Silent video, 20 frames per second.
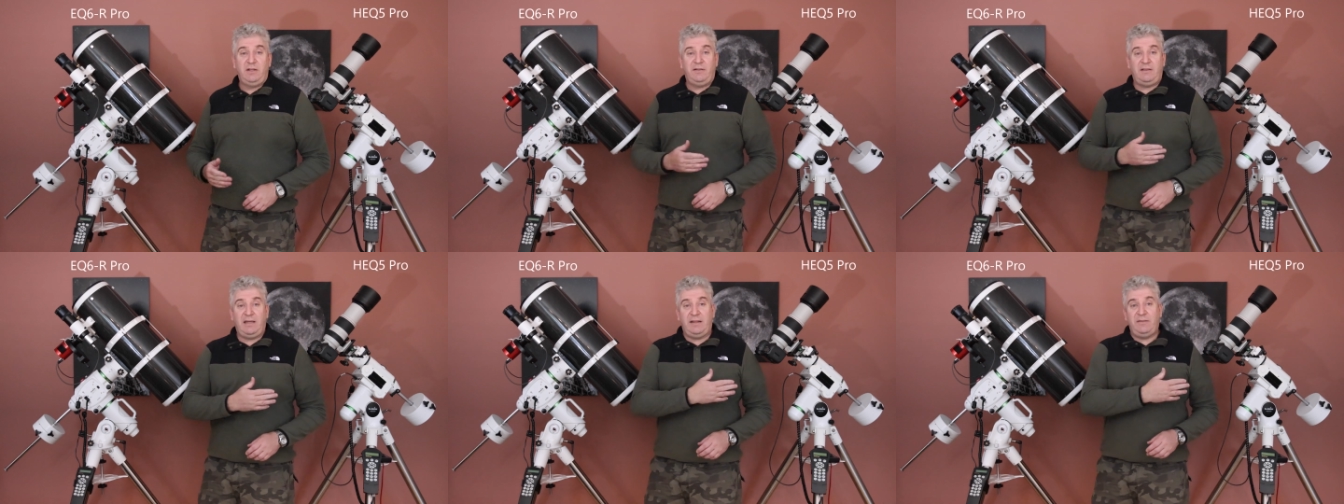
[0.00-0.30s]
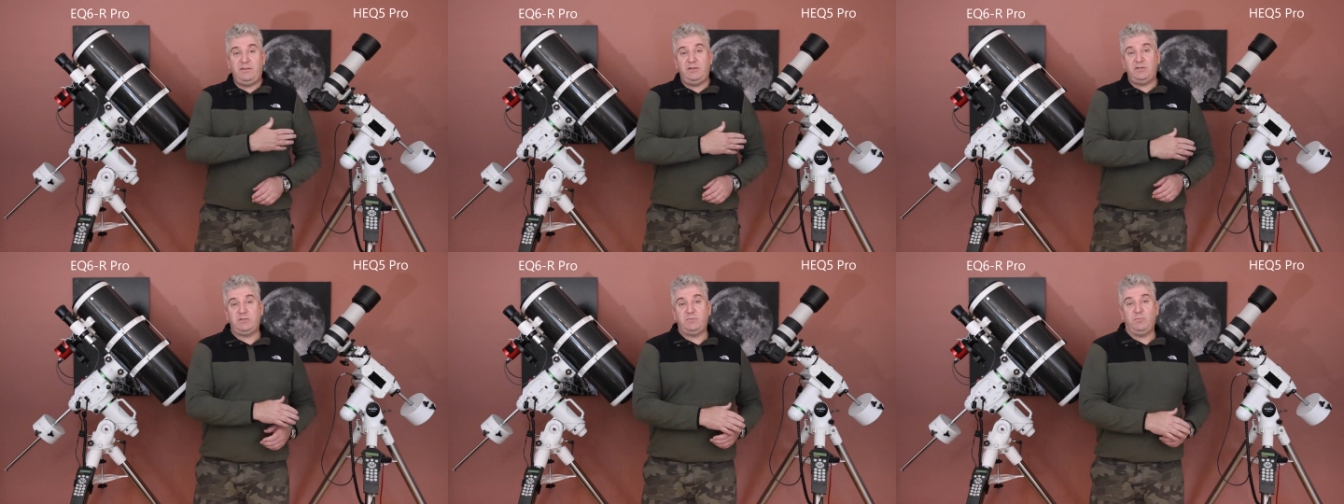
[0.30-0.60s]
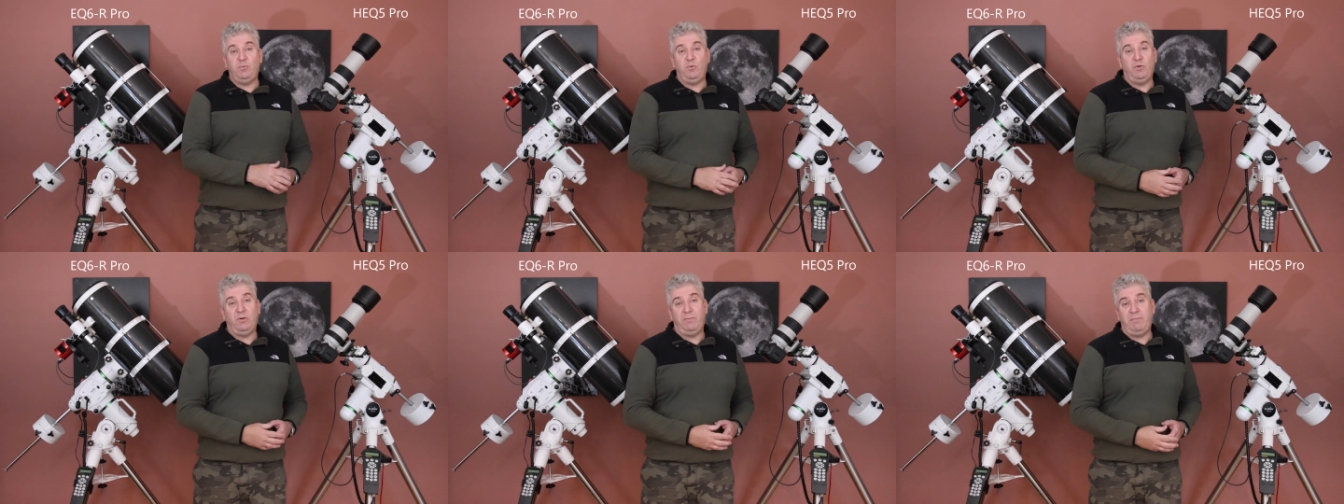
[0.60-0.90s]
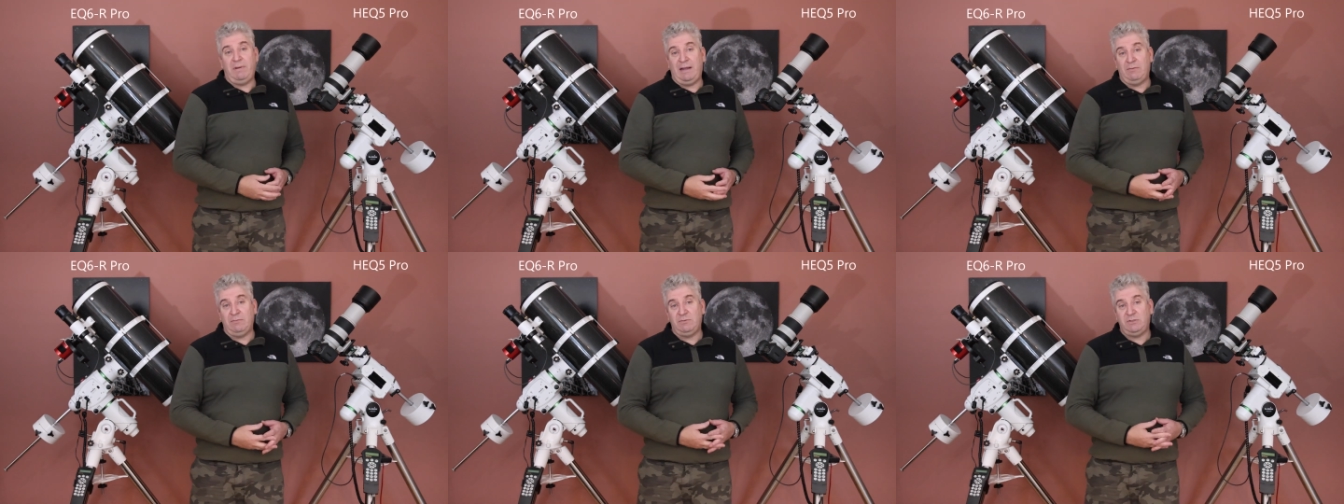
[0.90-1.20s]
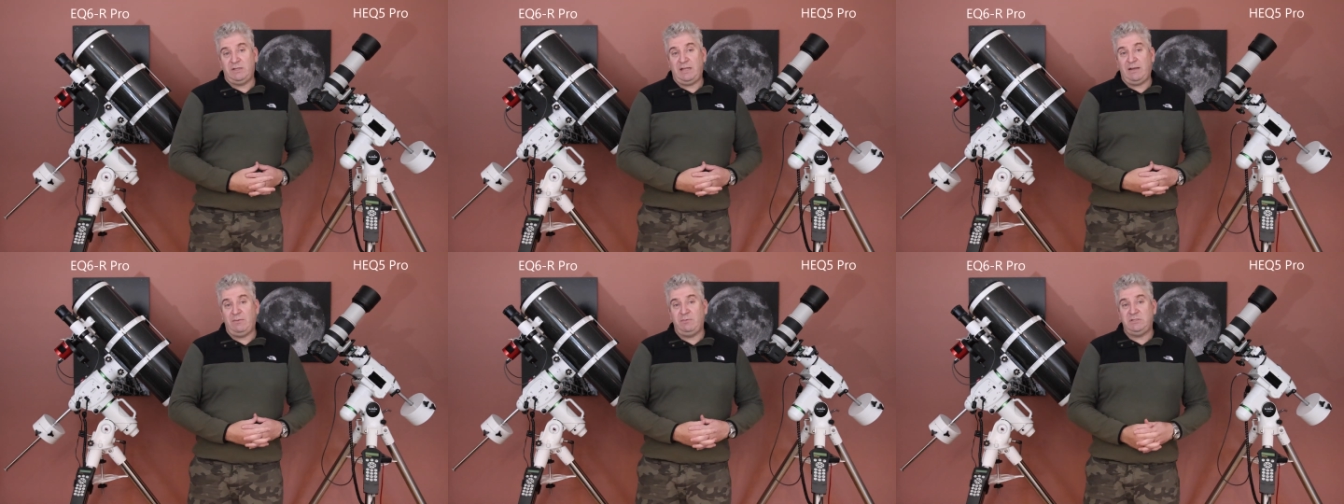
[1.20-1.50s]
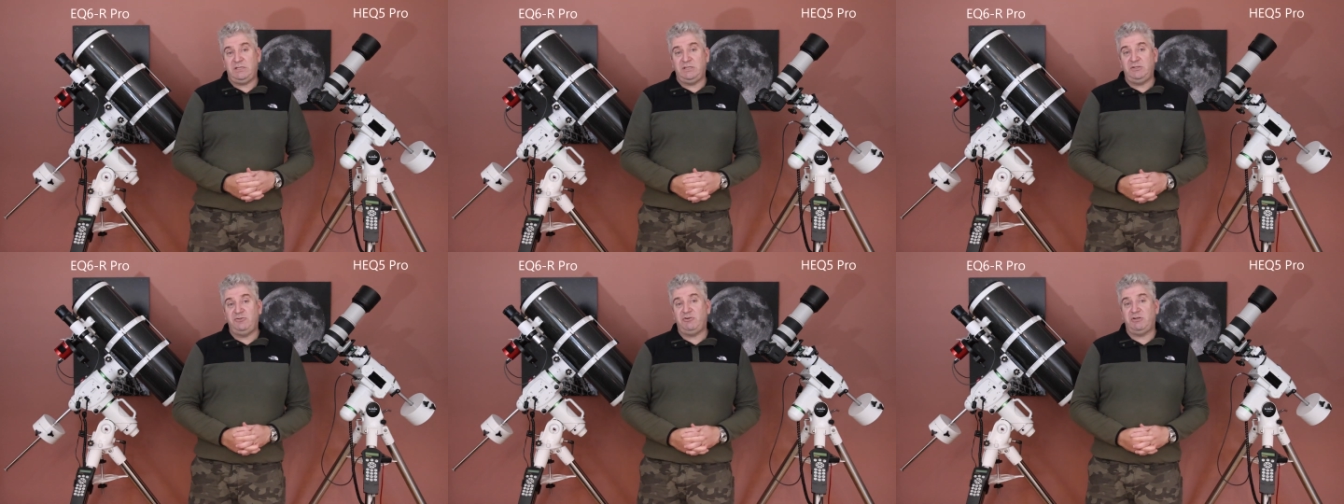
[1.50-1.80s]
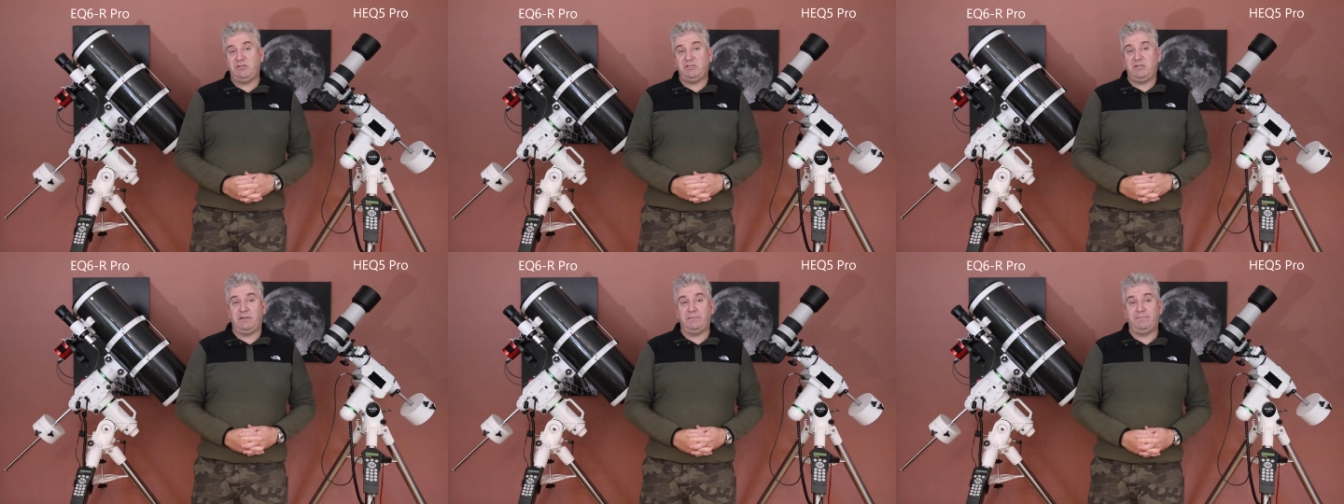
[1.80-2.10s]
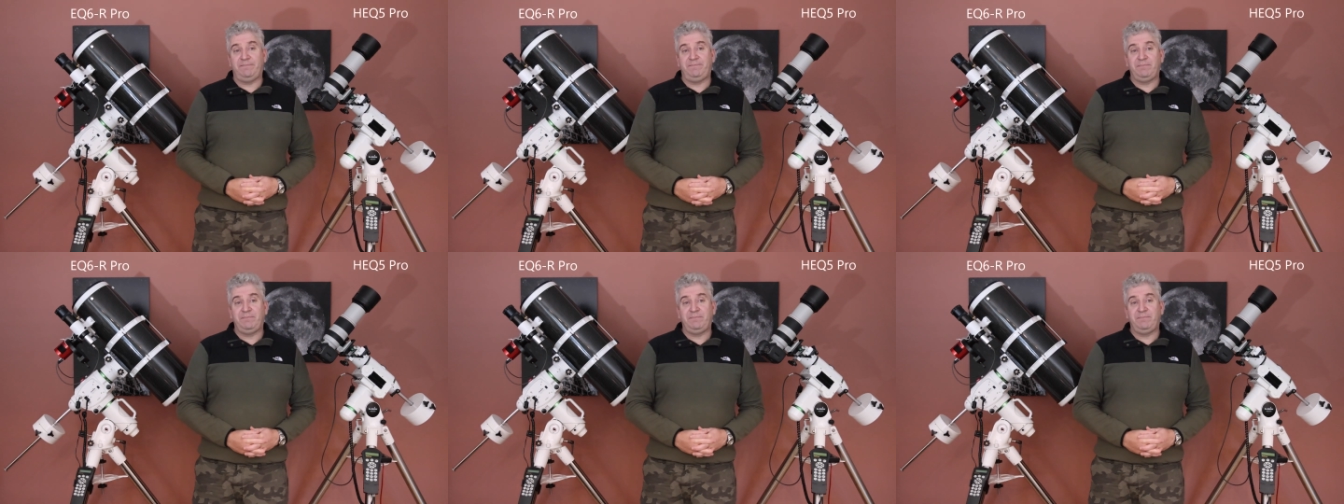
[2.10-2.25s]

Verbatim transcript: than the small amount so that was interesting